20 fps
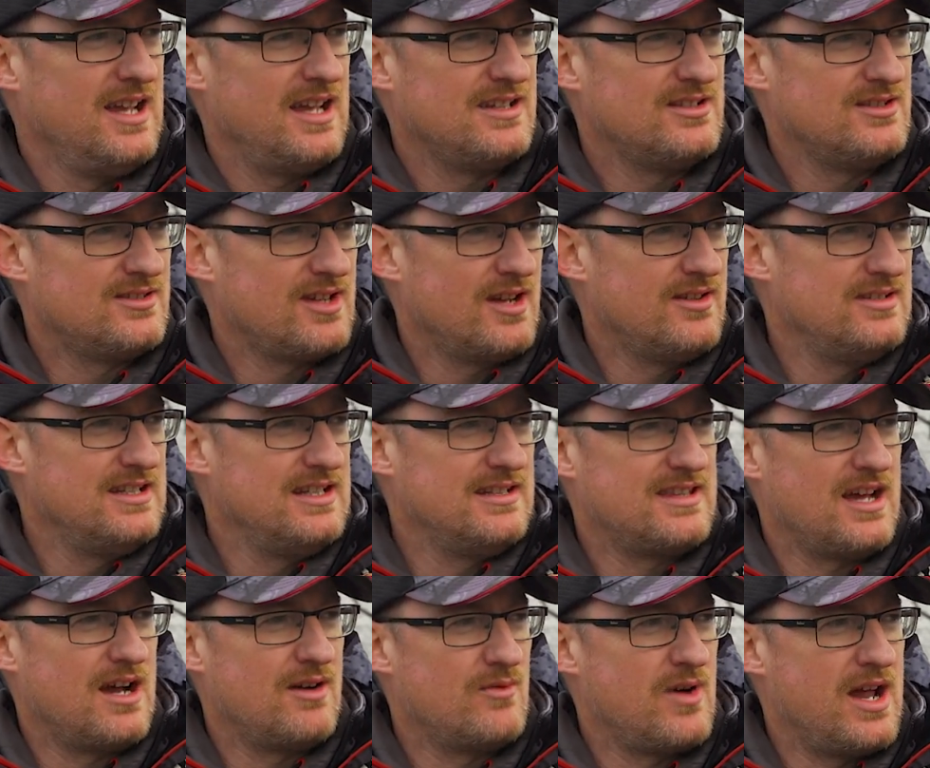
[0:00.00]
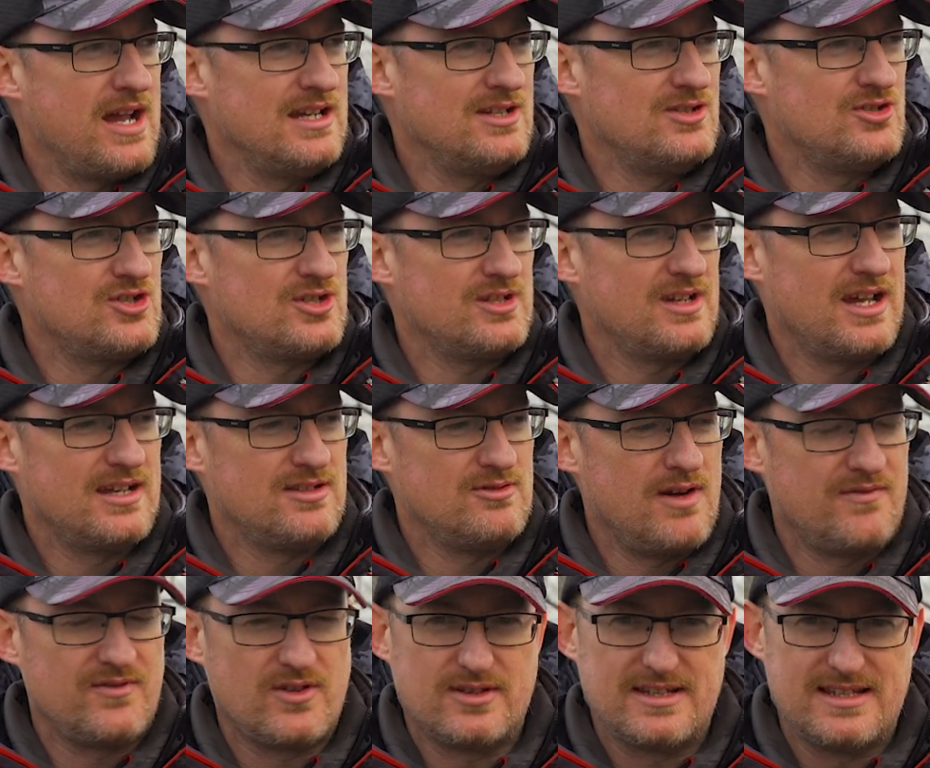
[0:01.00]
and you don't need that range and you
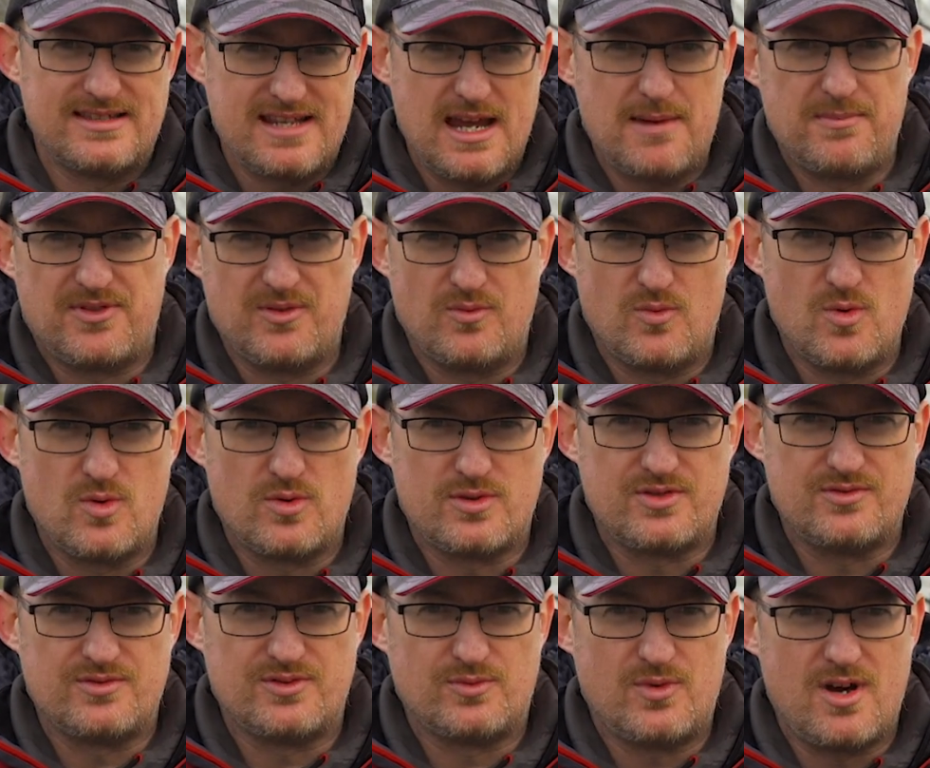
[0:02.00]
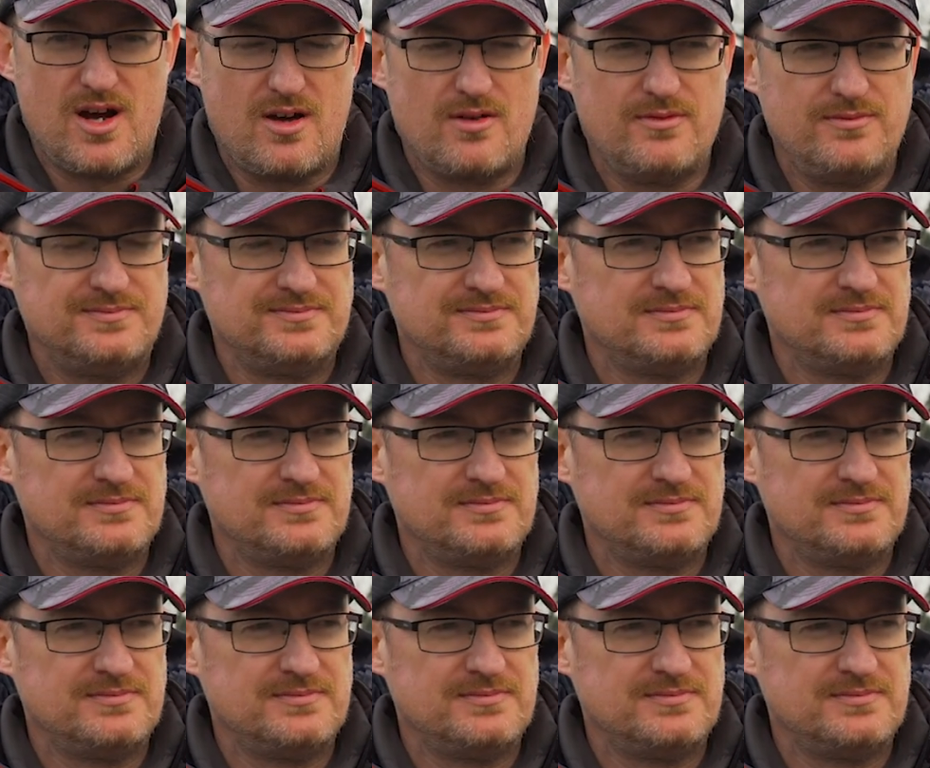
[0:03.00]
haven't got the depth of water as well,